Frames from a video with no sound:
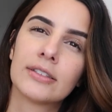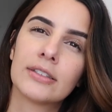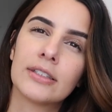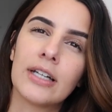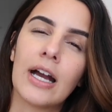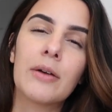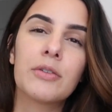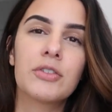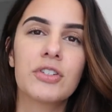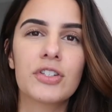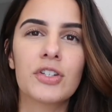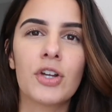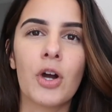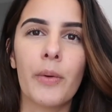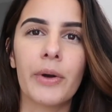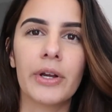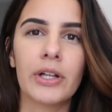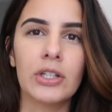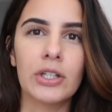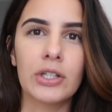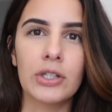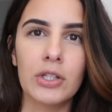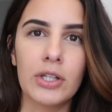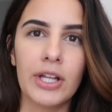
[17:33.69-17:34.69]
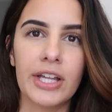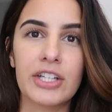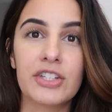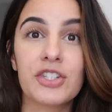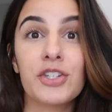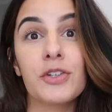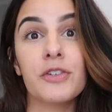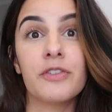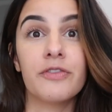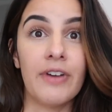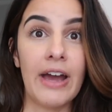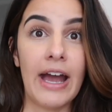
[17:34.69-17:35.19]
I was just going a little like
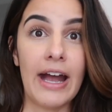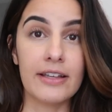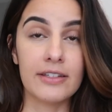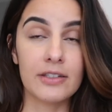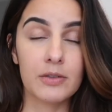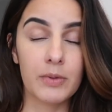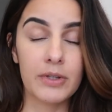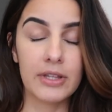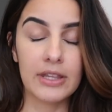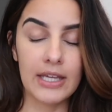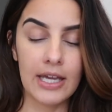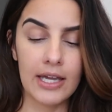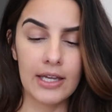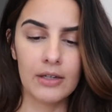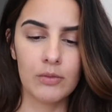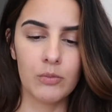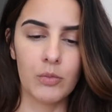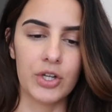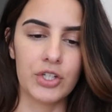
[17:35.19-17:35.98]
too fast with it,